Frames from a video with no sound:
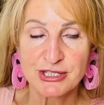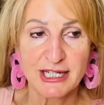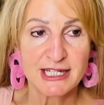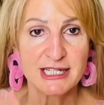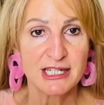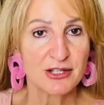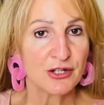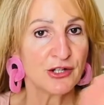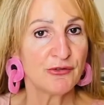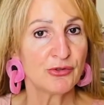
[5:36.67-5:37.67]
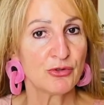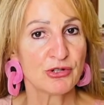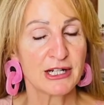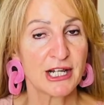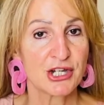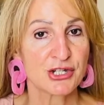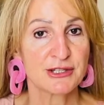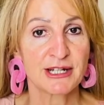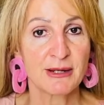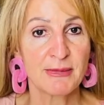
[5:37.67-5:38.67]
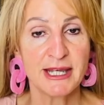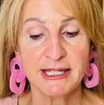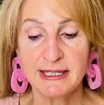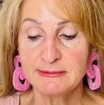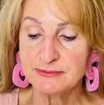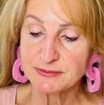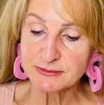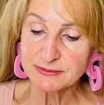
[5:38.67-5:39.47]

I can see the overall collection that I'm making.